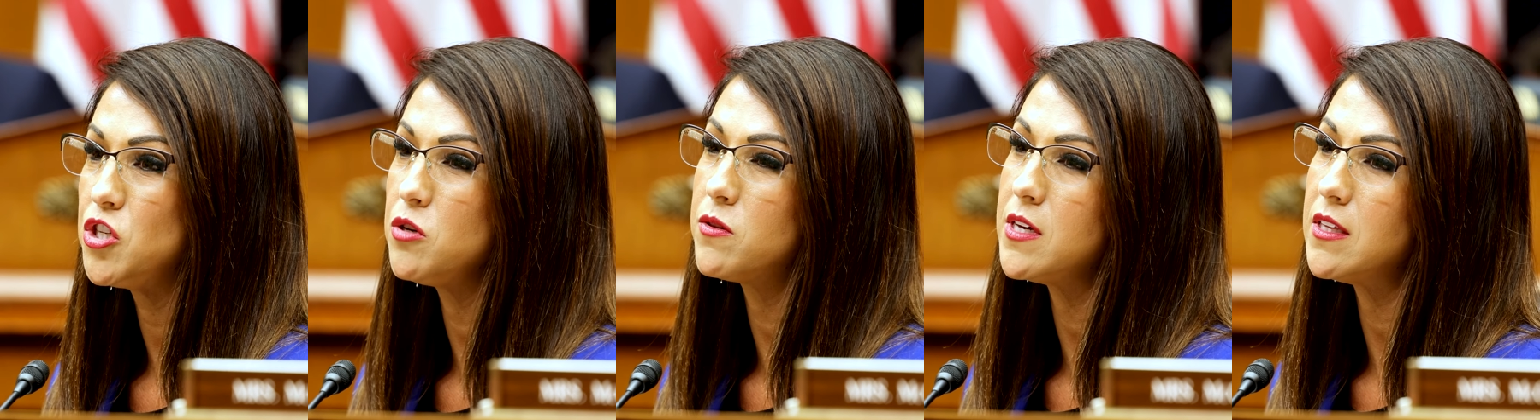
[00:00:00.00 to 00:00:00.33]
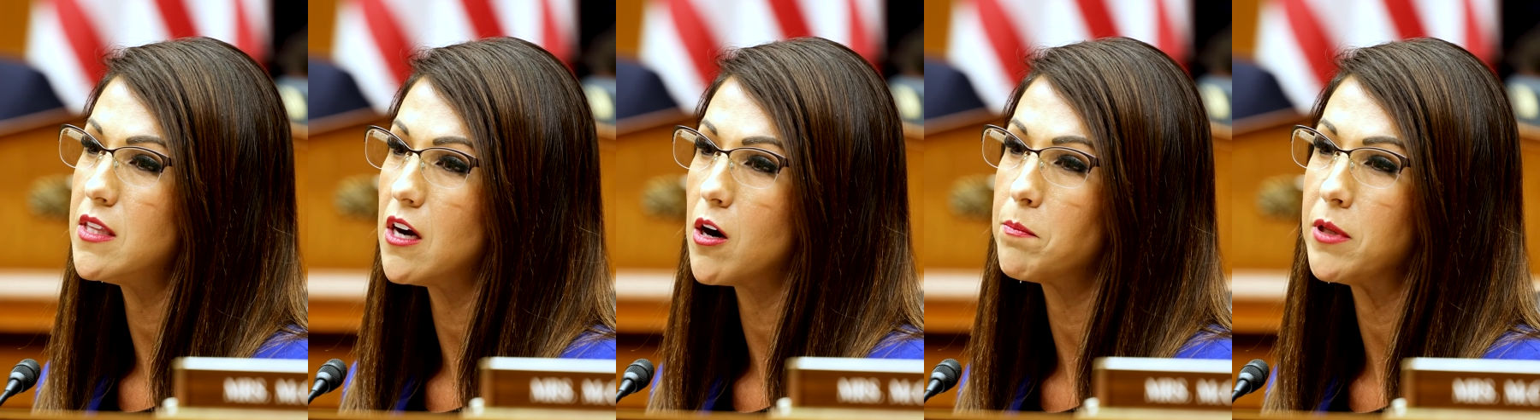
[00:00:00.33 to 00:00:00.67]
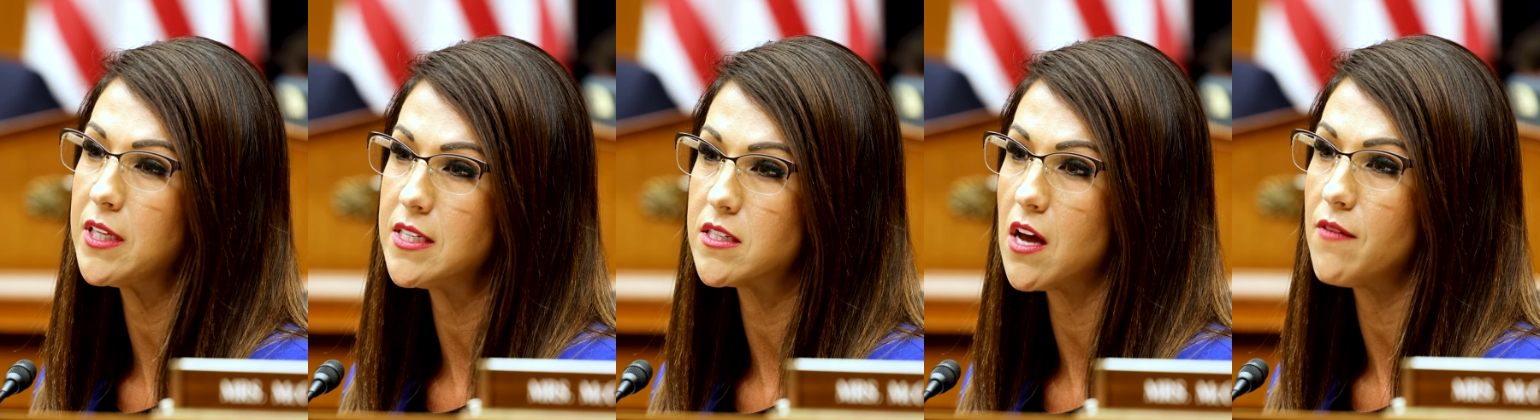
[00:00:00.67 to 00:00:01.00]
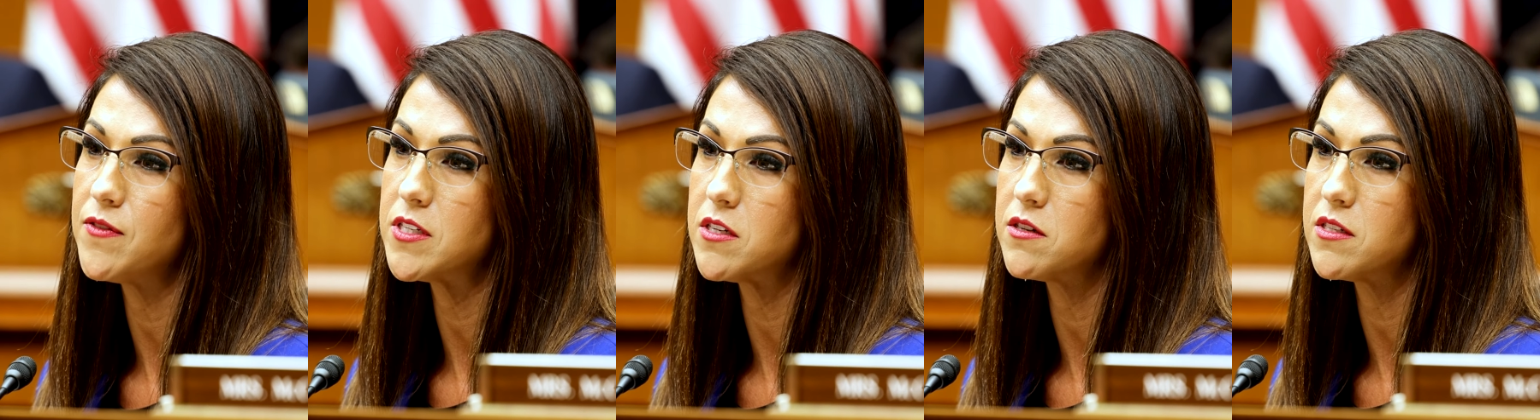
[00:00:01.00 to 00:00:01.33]
Do you think that our police
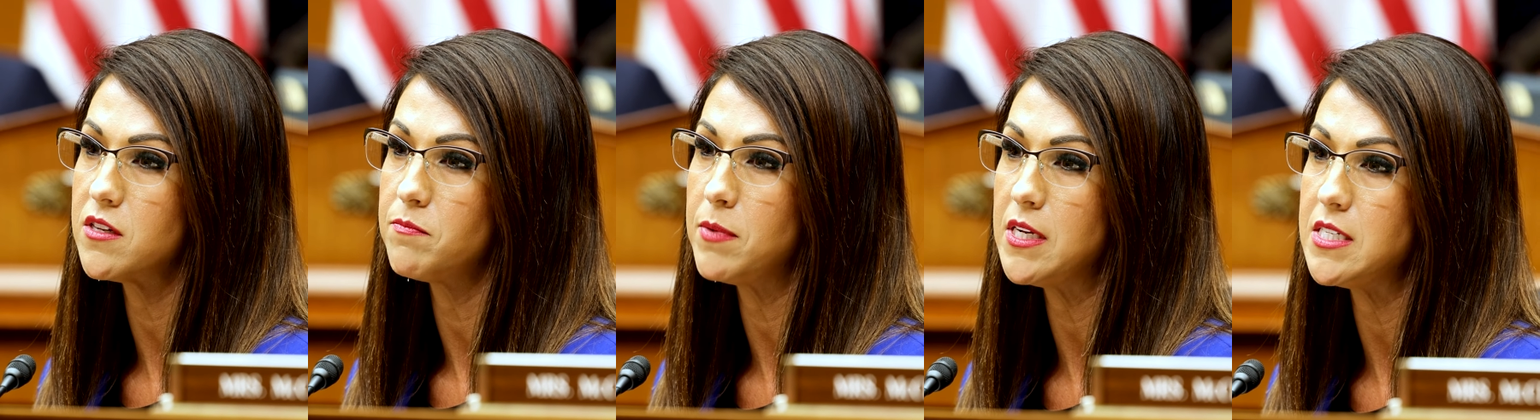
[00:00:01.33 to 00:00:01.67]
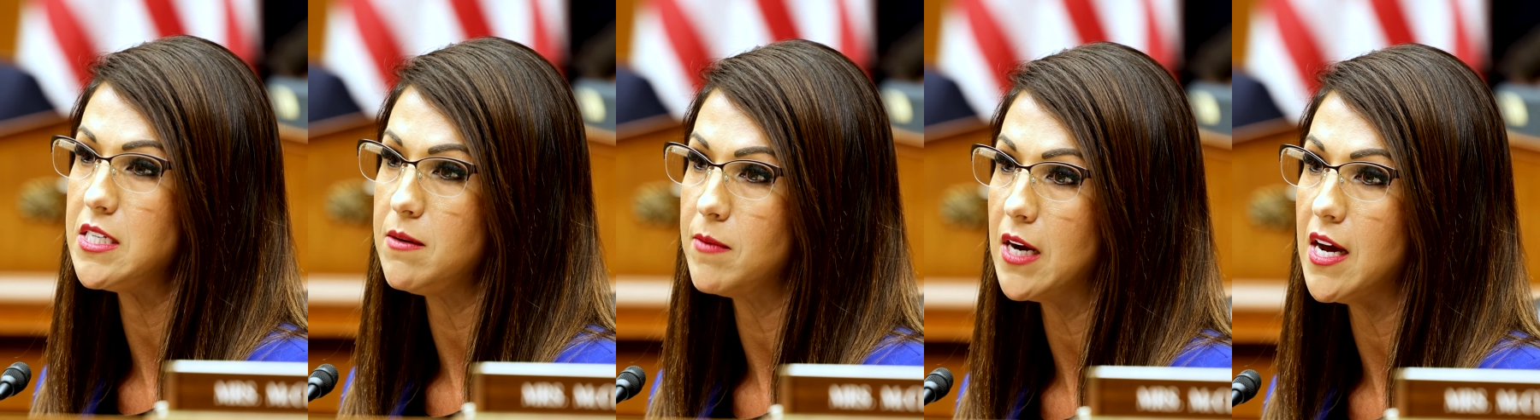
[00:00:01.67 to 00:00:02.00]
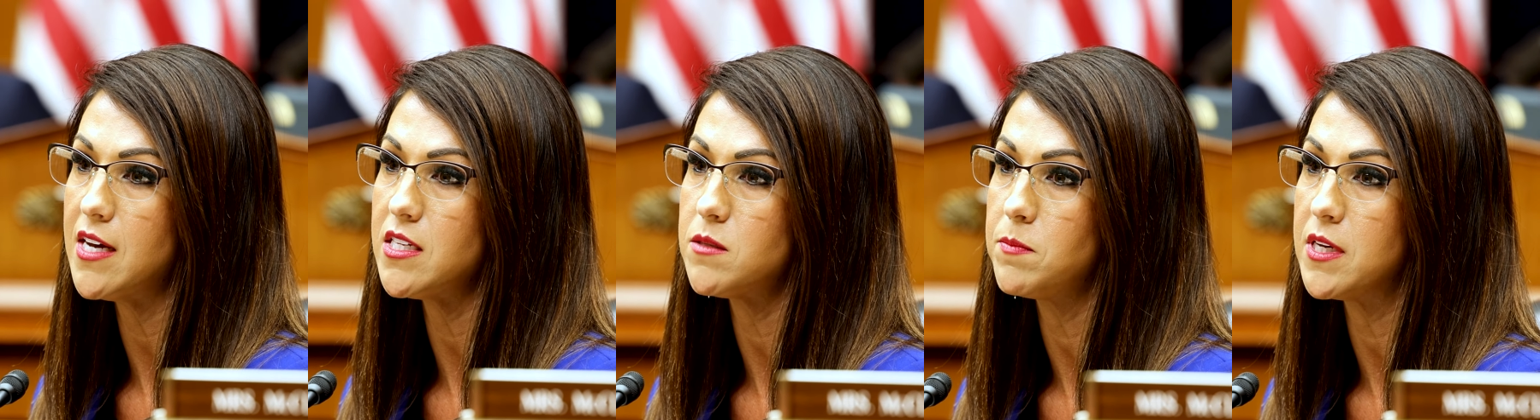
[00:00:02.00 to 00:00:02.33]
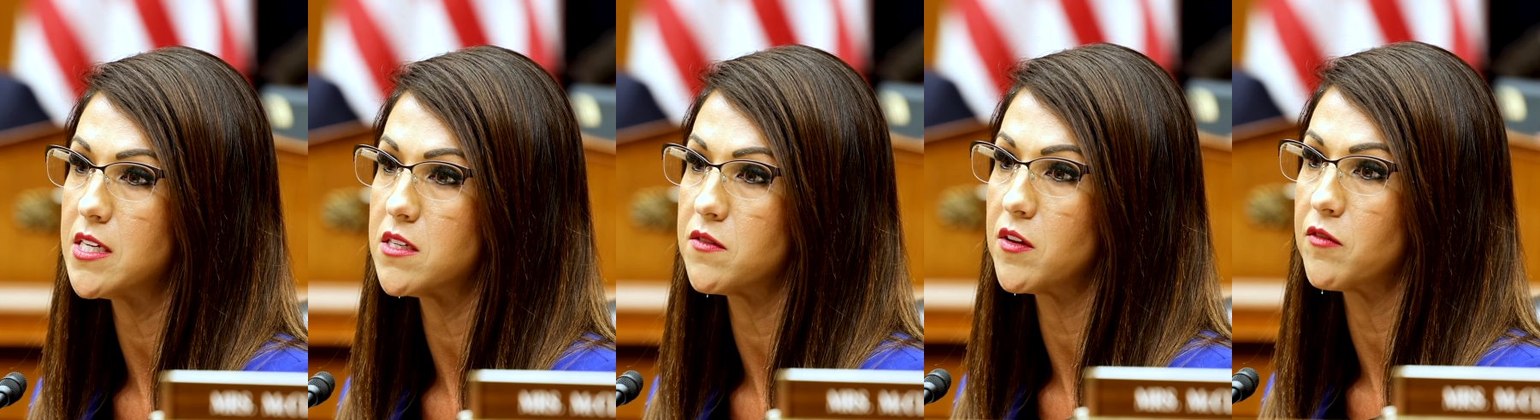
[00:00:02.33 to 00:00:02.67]
officers have been demonized
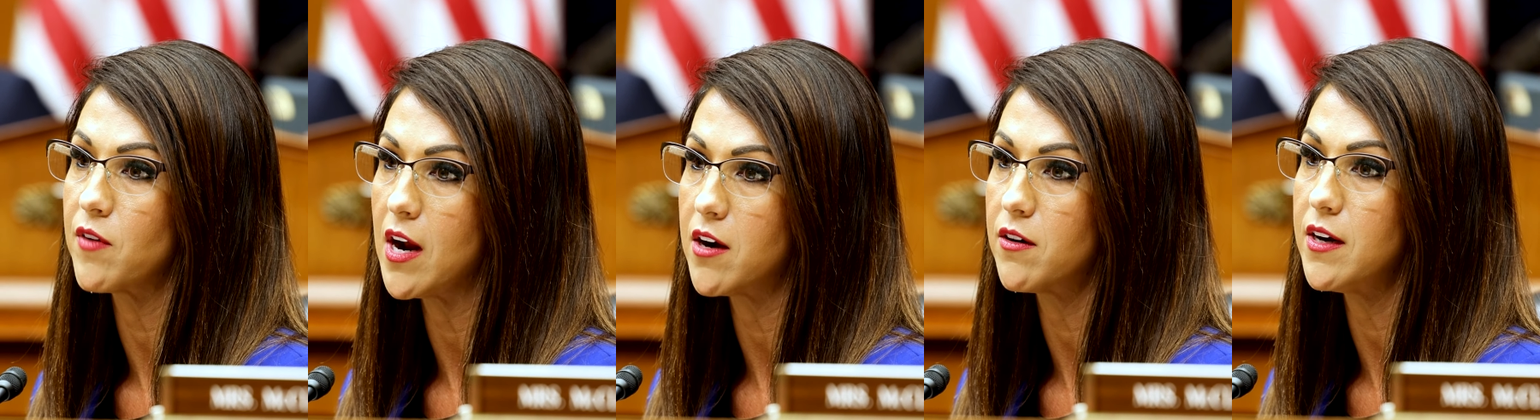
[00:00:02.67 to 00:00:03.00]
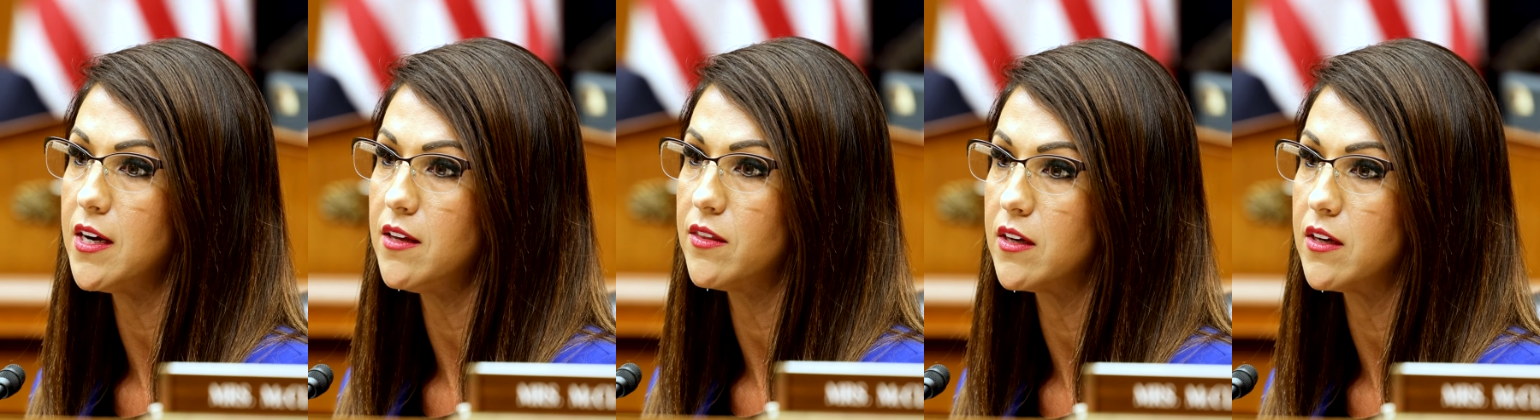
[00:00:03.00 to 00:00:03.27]
because of the rhetoric